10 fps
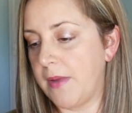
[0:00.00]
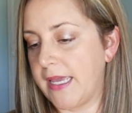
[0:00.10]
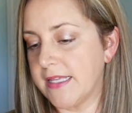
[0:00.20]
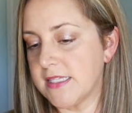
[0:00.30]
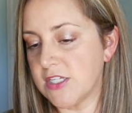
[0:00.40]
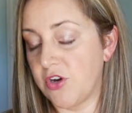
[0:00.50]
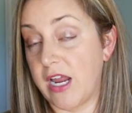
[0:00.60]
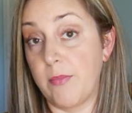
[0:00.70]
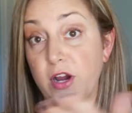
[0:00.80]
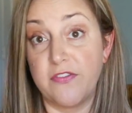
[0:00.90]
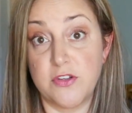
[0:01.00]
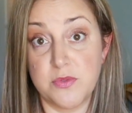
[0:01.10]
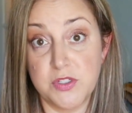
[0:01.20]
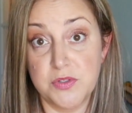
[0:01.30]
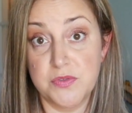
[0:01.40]
my Instagram, or if you
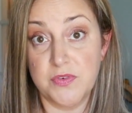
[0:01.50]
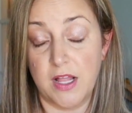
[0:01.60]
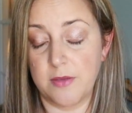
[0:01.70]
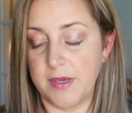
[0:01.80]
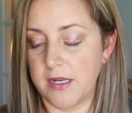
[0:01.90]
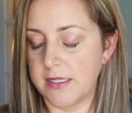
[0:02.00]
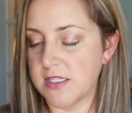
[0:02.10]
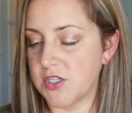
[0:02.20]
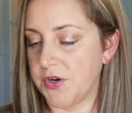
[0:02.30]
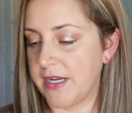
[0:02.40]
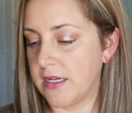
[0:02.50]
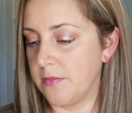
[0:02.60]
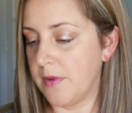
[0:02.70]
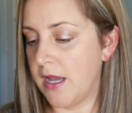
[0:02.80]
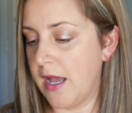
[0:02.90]
do follow me on
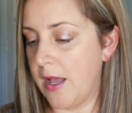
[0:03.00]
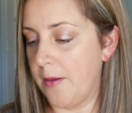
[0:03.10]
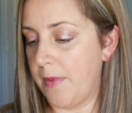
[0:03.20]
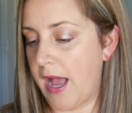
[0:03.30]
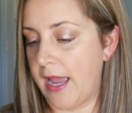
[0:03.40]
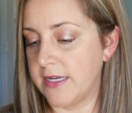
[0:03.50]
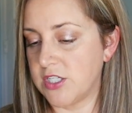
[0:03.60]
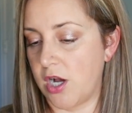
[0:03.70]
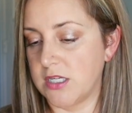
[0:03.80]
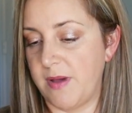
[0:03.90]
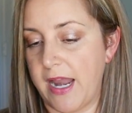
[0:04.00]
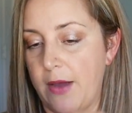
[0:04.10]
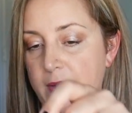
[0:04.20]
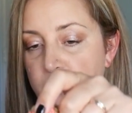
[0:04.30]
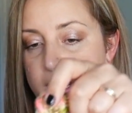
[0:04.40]
Instagram, I talked about
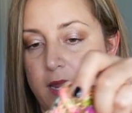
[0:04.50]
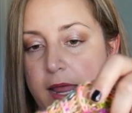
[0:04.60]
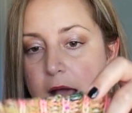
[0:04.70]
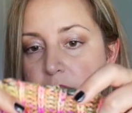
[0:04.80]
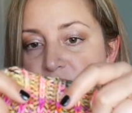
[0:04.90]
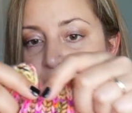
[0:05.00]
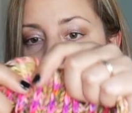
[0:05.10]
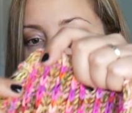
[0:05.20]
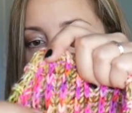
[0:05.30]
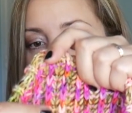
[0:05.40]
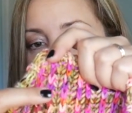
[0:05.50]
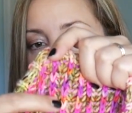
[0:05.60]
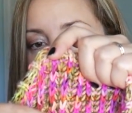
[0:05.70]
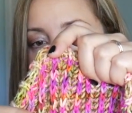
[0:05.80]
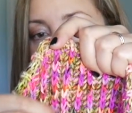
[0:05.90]
how I ran out of this
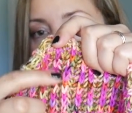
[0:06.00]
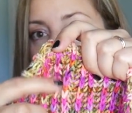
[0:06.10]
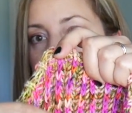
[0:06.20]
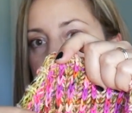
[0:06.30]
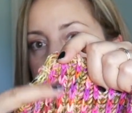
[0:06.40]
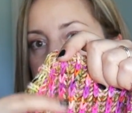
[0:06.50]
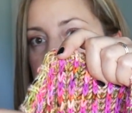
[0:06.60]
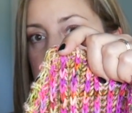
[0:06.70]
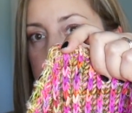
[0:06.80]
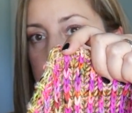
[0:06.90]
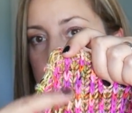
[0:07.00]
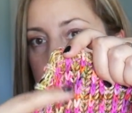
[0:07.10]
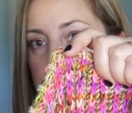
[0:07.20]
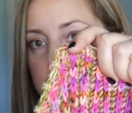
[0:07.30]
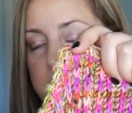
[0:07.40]
color,
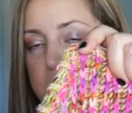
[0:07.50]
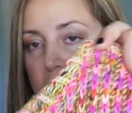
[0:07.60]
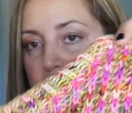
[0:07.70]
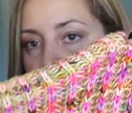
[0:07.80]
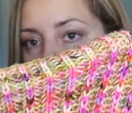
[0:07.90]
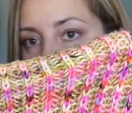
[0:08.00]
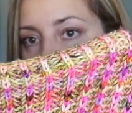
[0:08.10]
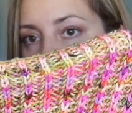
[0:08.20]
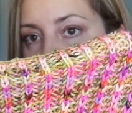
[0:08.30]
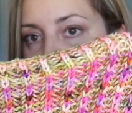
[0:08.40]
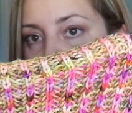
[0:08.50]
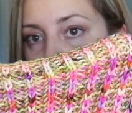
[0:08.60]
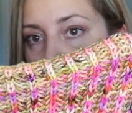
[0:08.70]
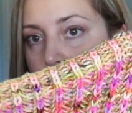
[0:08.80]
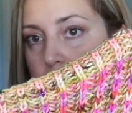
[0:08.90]
the dark pinky
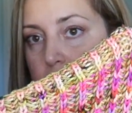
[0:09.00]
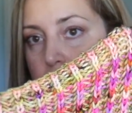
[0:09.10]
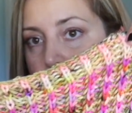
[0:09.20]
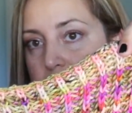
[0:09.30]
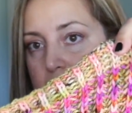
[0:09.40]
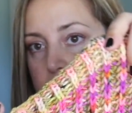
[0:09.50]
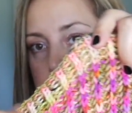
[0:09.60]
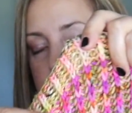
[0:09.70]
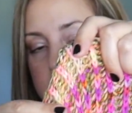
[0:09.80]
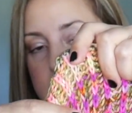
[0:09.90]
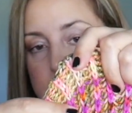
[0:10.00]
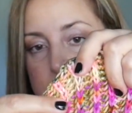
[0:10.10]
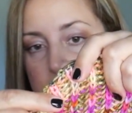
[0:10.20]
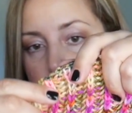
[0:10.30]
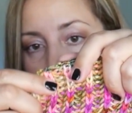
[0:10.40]
purple, and
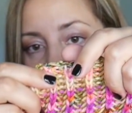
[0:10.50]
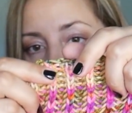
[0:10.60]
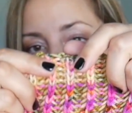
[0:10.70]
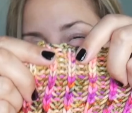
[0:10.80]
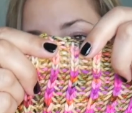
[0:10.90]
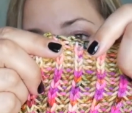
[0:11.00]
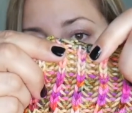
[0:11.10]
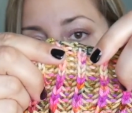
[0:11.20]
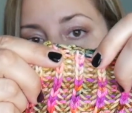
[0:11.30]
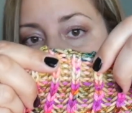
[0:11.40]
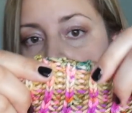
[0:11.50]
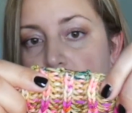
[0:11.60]
I just had like